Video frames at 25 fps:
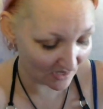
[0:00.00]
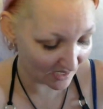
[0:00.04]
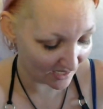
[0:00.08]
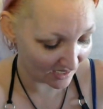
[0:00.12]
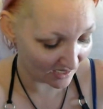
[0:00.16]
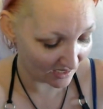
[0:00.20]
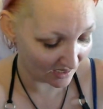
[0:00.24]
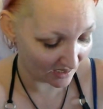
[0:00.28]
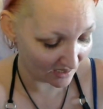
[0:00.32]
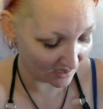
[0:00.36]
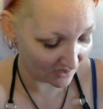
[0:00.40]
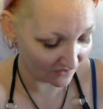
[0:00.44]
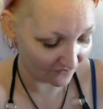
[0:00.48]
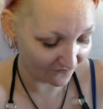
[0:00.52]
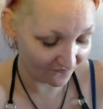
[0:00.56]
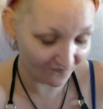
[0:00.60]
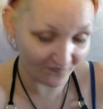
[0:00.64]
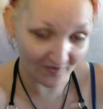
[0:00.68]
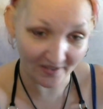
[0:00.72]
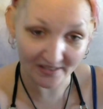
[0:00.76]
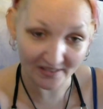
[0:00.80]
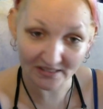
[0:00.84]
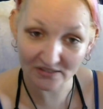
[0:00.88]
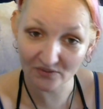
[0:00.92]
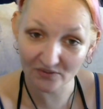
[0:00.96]
And
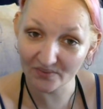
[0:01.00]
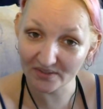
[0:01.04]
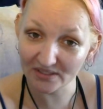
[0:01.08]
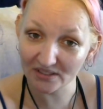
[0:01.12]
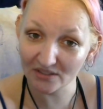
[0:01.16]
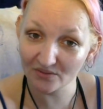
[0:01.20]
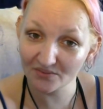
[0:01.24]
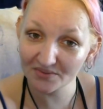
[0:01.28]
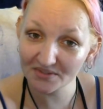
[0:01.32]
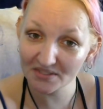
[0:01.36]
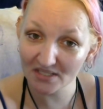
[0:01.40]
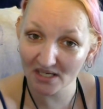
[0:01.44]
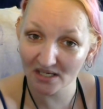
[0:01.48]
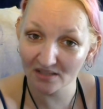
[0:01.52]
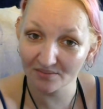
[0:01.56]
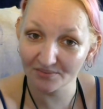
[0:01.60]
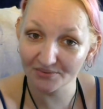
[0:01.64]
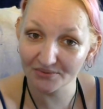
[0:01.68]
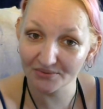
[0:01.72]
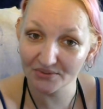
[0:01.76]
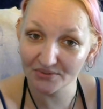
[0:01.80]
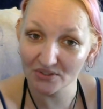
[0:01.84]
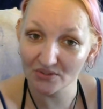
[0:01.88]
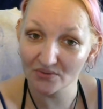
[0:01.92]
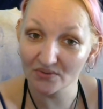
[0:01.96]
finally, when he was able
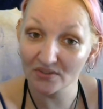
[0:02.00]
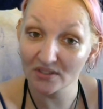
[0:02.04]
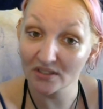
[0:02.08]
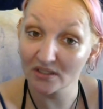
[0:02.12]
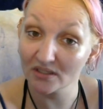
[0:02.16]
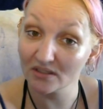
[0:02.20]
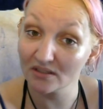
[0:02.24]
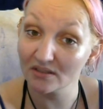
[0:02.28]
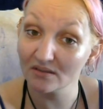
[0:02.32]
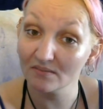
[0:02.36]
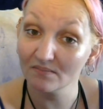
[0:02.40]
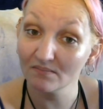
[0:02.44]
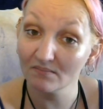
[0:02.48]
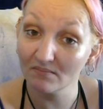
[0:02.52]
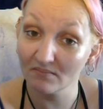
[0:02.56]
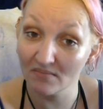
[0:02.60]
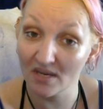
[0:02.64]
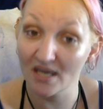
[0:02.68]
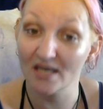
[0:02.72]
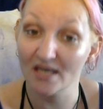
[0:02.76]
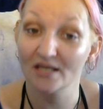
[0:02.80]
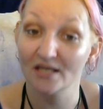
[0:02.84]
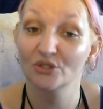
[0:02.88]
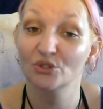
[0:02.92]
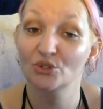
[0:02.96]
to, he
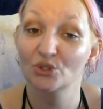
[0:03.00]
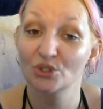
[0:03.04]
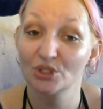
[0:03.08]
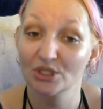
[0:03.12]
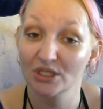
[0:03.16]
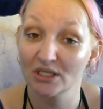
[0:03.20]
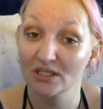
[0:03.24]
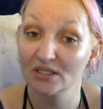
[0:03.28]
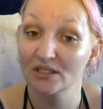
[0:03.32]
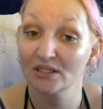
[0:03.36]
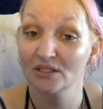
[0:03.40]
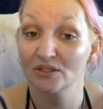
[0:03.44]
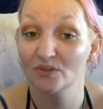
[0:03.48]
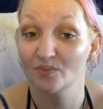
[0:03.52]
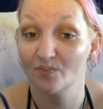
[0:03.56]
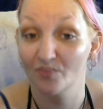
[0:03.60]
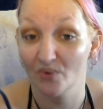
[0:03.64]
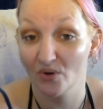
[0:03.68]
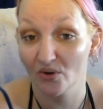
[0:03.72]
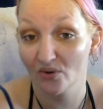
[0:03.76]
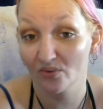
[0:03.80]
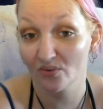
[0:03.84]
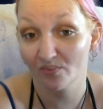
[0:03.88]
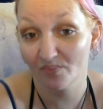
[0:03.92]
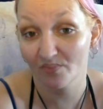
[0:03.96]
managed to get his
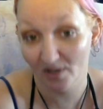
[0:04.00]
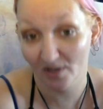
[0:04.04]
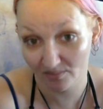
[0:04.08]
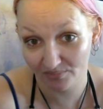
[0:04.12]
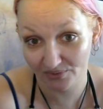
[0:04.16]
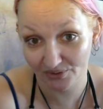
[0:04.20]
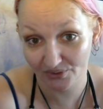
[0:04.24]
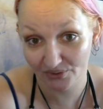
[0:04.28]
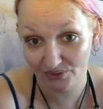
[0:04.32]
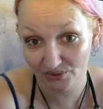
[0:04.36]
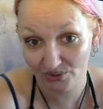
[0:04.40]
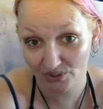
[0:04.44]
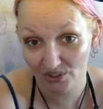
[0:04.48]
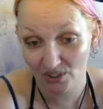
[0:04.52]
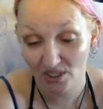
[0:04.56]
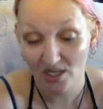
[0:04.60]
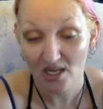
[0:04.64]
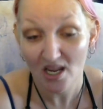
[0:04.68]
book published.